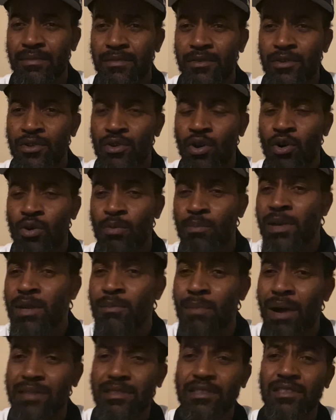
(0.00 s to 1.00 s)
You know, me,
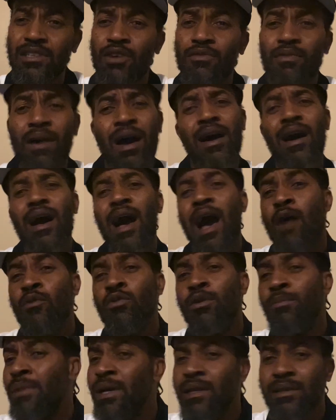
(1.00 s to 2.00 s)
myself, I
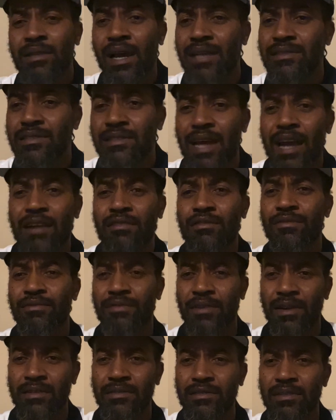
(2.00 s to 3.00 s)
would make that
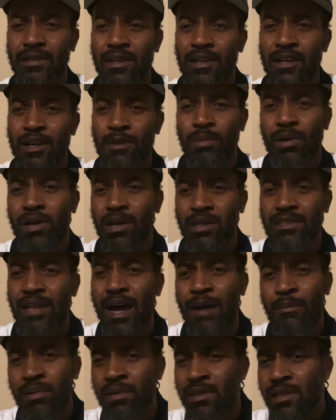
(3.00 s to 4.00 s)
sacrifice because
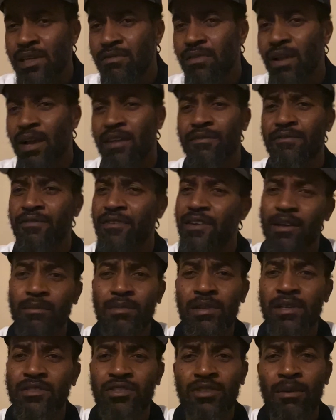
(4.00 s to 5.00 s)
I believe like
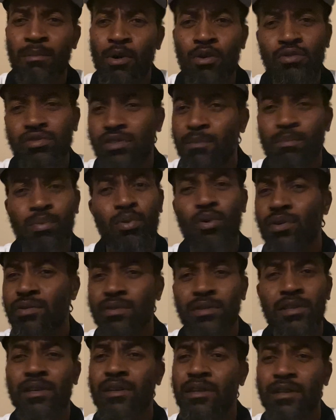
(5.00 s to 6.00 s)
family is the most
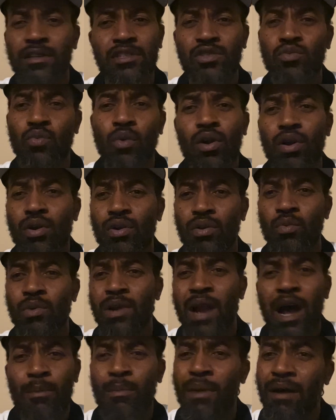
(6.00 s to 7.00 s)
important thing in this world.
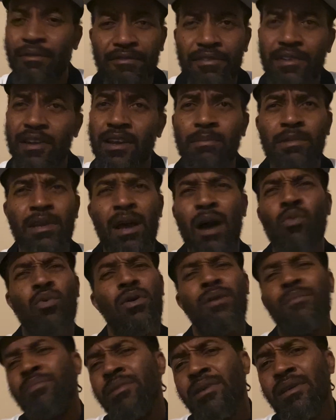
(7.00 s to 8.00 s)
Without my family, I
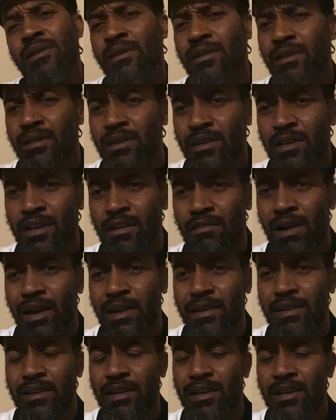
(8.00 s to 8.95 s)
wouldn't be here, right?